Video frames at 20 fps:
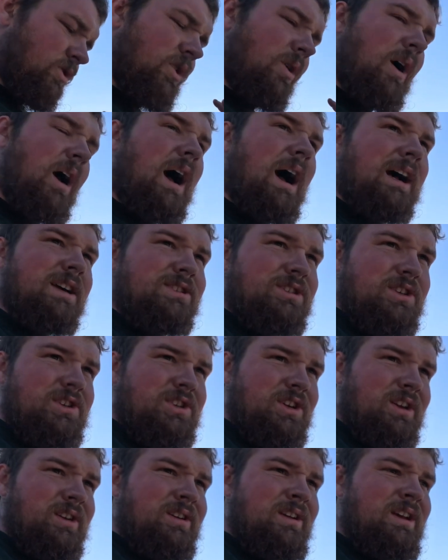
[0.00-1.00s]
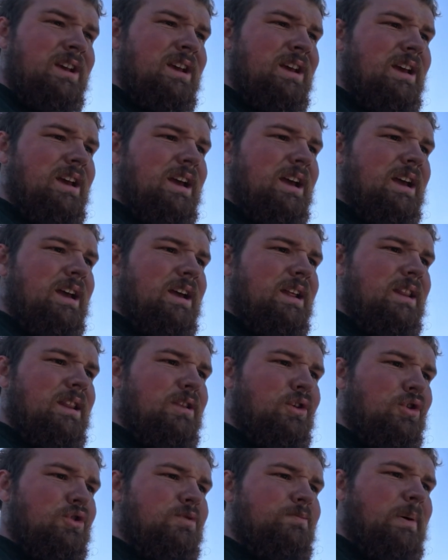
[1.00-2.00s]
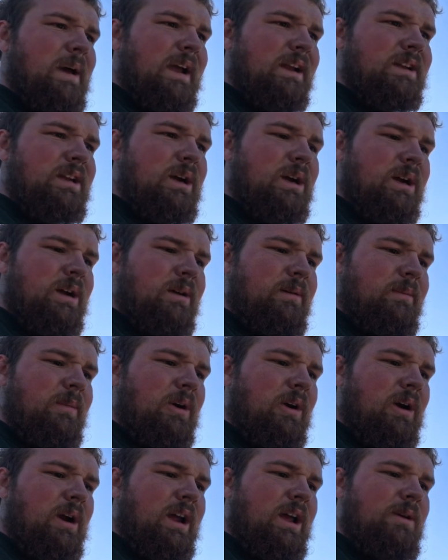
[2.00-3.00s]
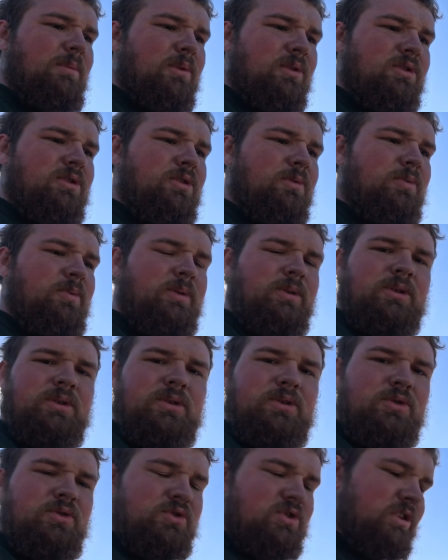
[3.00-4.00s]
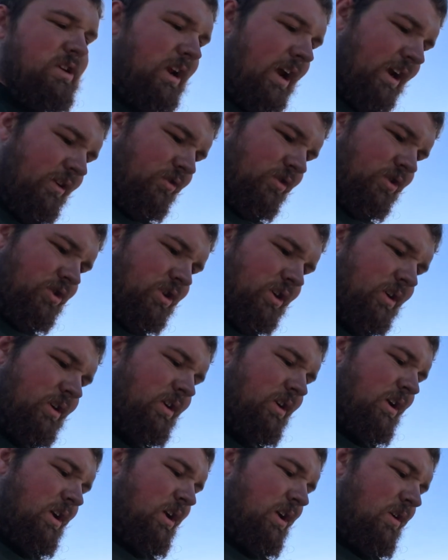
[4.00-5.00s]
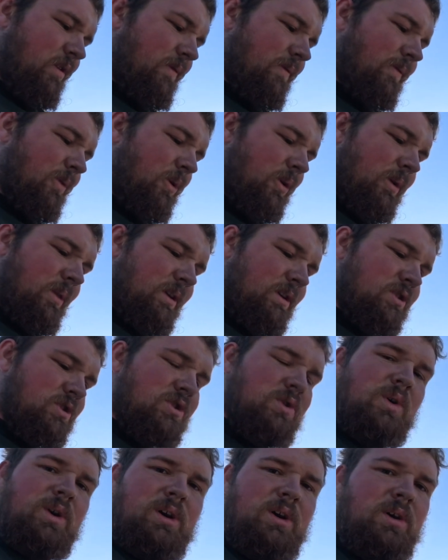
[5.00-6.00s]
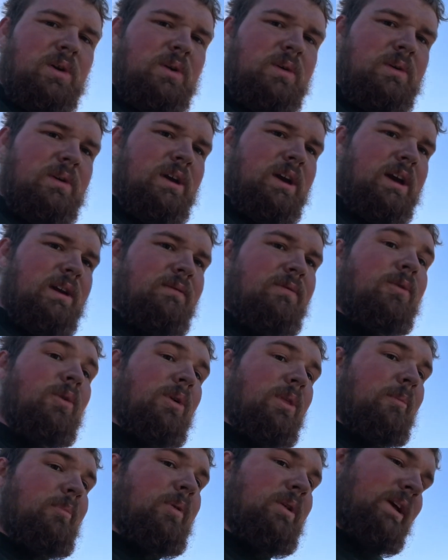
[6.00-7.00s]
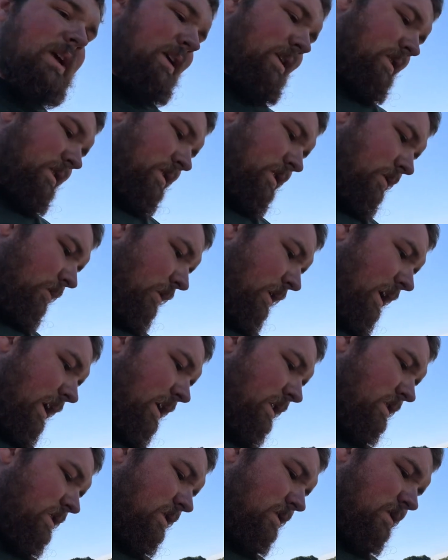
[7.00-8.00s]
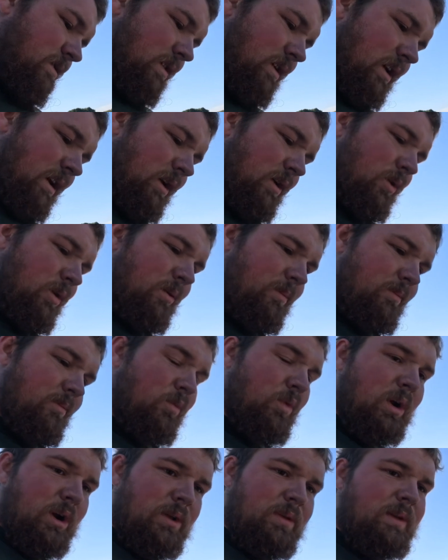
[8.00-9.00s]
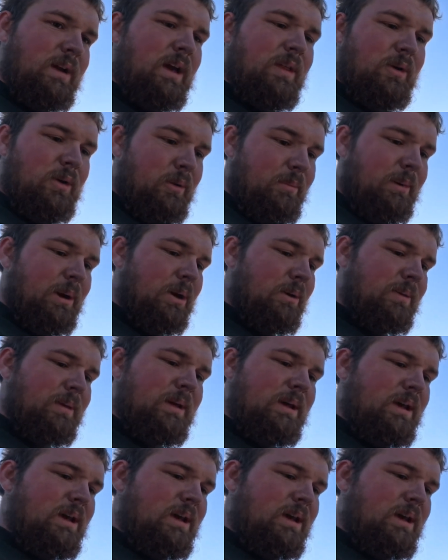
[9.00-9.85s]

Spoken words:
oxygen, and those bacterium are able to produce nitrogen for the soil and for the plant in some cases, or one or the other or both.